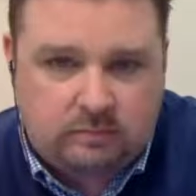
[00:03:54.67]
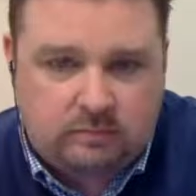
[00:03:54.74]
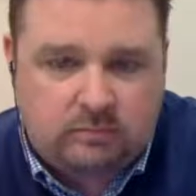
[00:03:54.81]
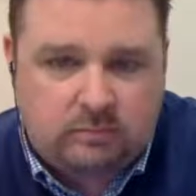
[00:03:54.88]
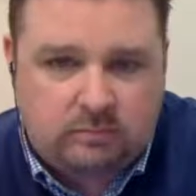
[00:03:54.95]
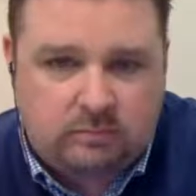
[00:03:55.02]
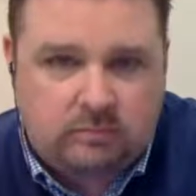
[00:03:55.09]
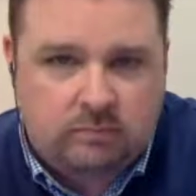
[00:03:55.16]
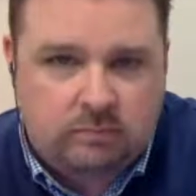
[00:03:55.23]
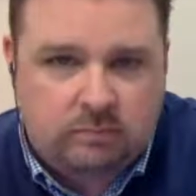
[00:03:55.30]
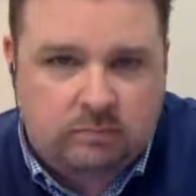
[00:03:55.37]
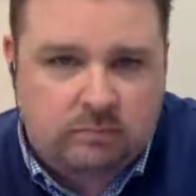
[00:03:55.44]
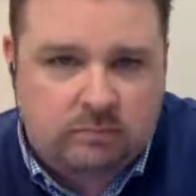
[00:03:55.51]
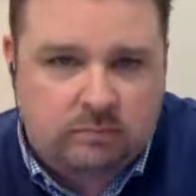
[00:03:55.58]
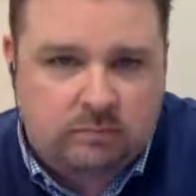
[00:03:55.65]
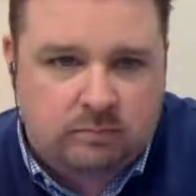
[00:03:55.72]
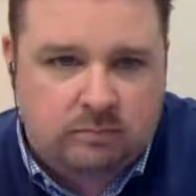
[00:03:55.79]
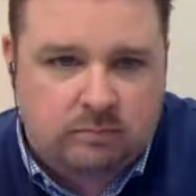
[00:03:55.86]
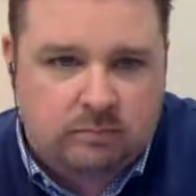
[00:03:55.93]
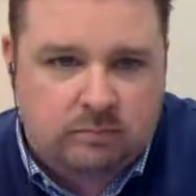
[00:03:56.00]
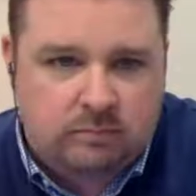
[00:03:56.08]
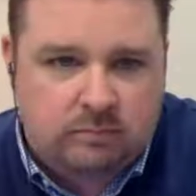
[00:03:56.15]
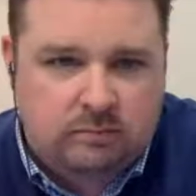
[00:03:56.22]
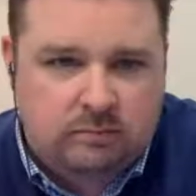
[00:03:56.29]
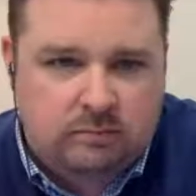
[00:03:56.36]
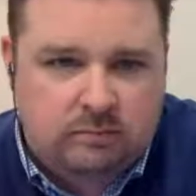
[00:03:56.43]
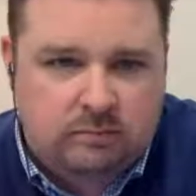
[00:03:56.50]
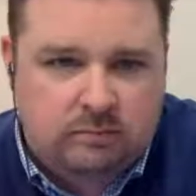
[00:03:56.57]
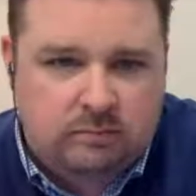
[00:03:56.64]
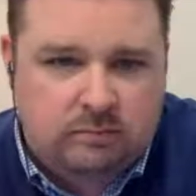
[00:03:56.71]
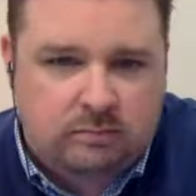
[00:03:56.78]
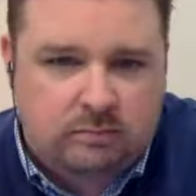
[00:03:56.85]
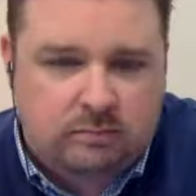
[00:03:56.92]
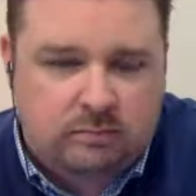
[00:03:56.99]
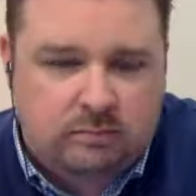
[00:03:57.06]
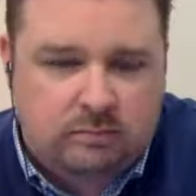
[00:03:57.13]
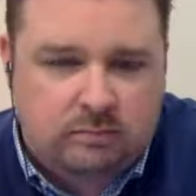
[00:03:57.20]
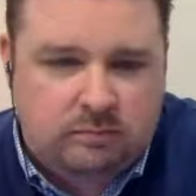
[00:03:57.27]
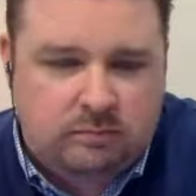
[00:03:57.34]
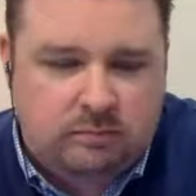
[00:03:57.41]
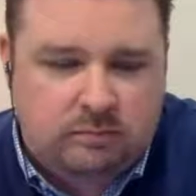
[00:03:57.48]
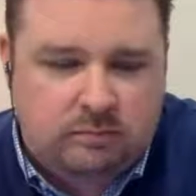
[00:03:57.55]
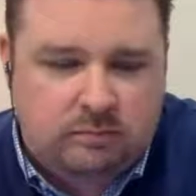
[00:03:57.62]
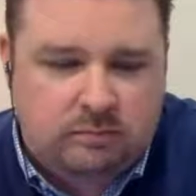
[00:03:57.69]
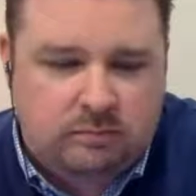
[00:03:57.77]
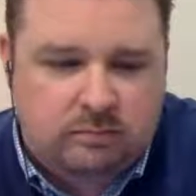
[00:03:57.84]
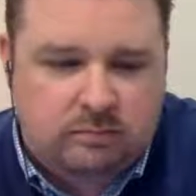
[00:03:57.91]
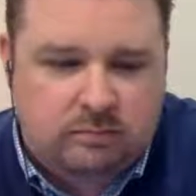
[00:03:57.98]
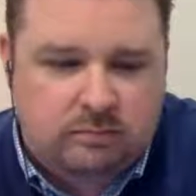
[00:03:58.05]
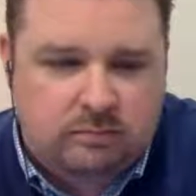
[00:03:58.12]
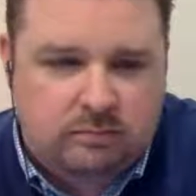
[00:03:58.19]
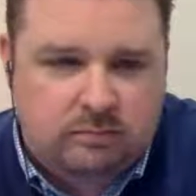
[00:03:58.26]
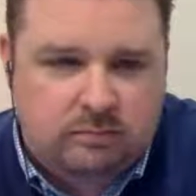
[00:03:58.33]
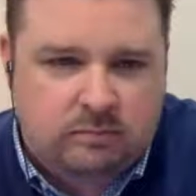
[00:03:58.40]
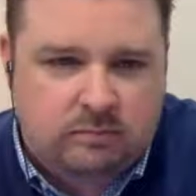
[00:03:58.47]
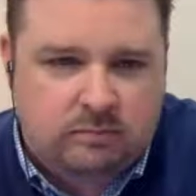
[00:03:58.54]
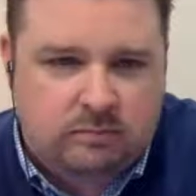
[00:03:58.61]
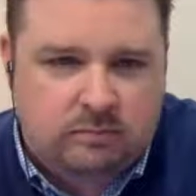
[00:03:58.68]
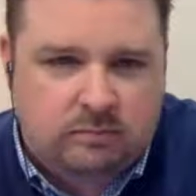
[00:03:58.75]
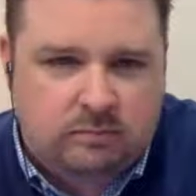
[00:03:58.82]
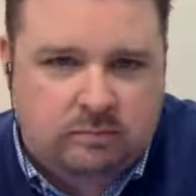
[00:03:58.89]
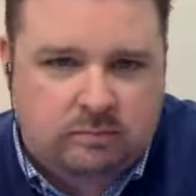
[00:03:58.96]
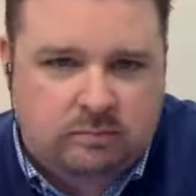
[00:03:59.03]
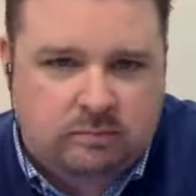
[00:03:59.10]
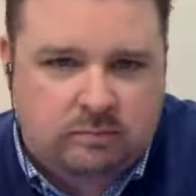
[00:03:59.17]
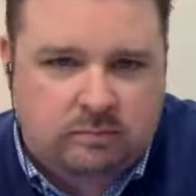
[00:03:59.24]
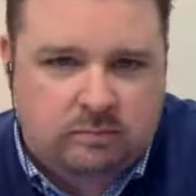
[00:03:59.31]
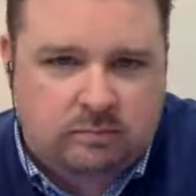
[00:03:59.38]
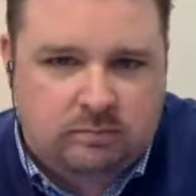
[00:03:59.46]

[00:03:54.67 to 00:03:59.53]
No words are spoken by the person on screen.